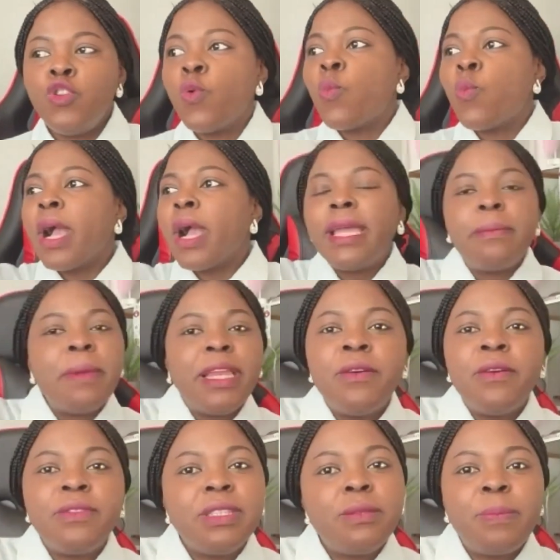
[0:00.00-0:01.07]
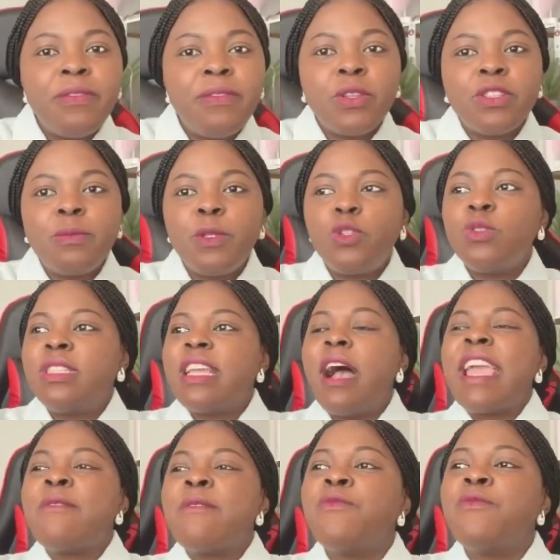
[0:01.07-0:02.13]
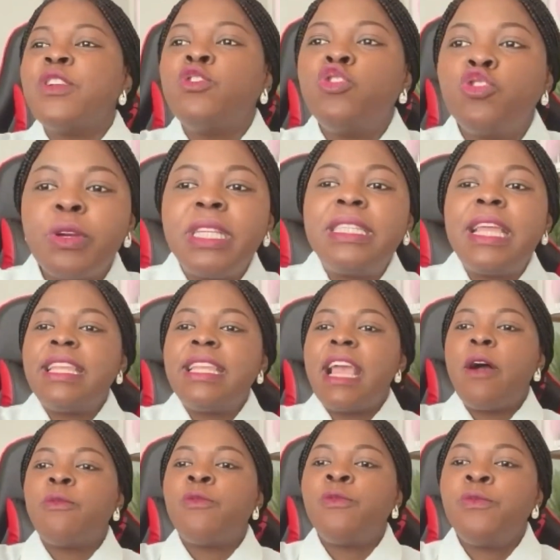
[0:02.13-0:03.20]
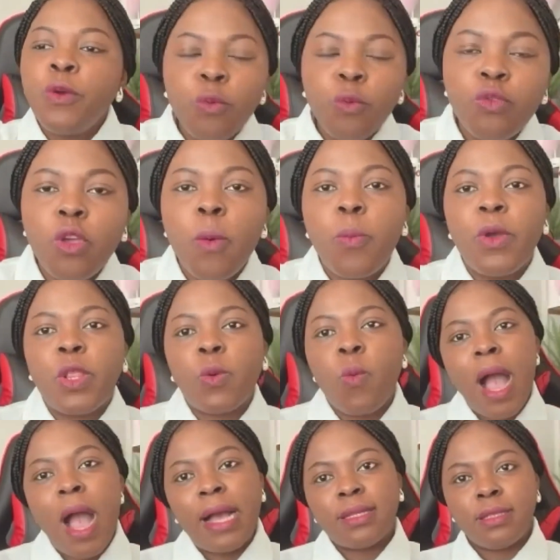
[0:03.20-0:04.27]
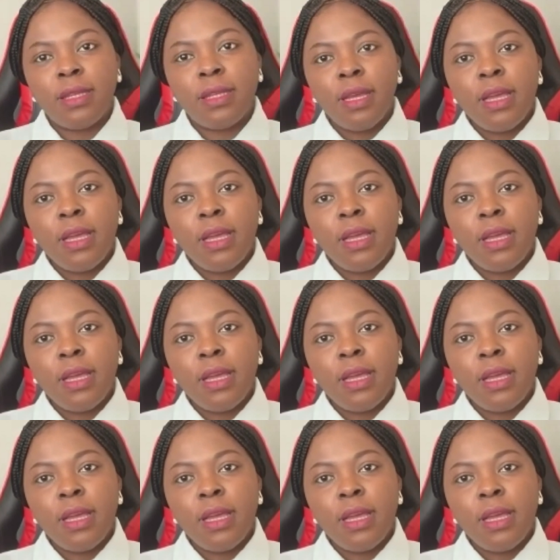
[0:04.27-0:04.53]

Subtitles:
You work in many of these private hospitals, they are infiltrated, they are filled up with quacks.